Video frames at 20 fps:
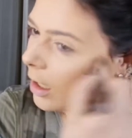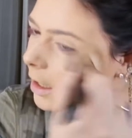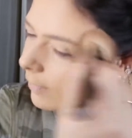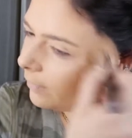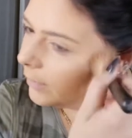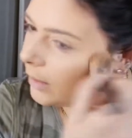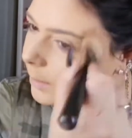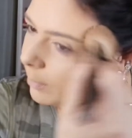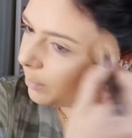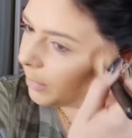I
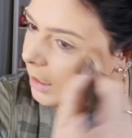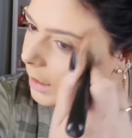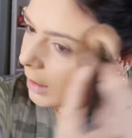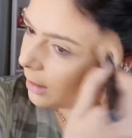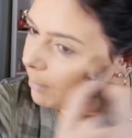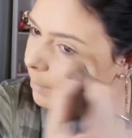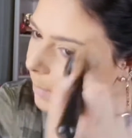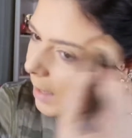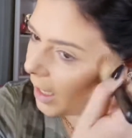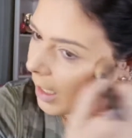haven't been
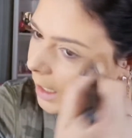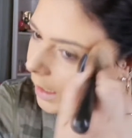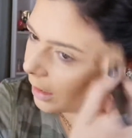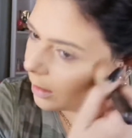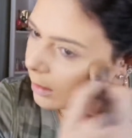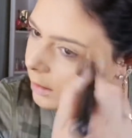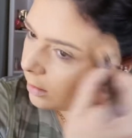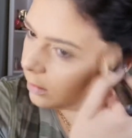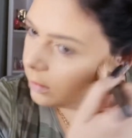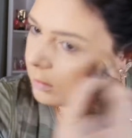in
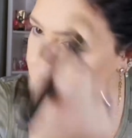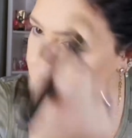pain.